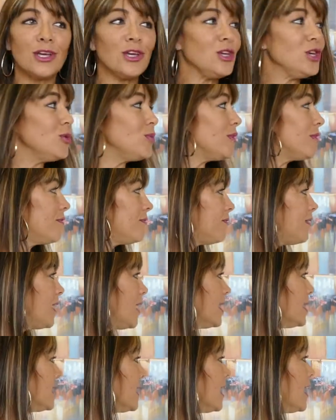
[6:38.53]
you will
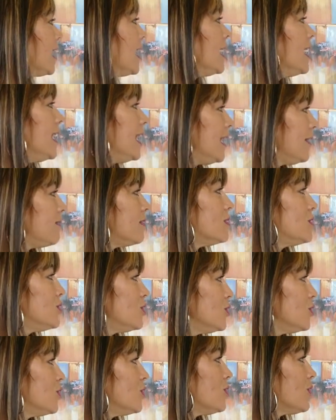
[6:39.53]
find level
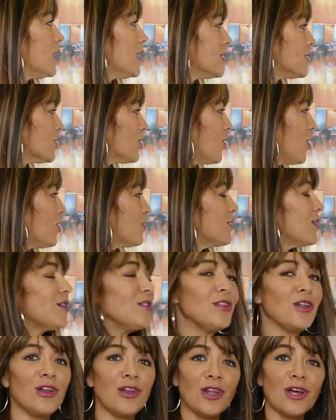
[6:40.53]
2 has got
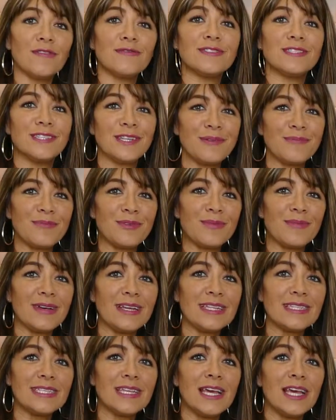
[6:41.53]
the lost
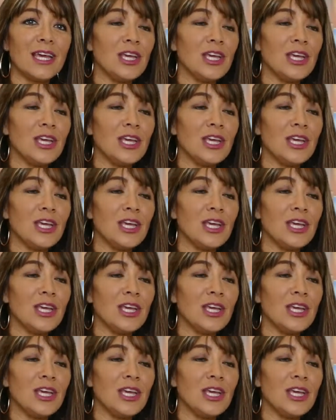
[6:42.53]
temperaments.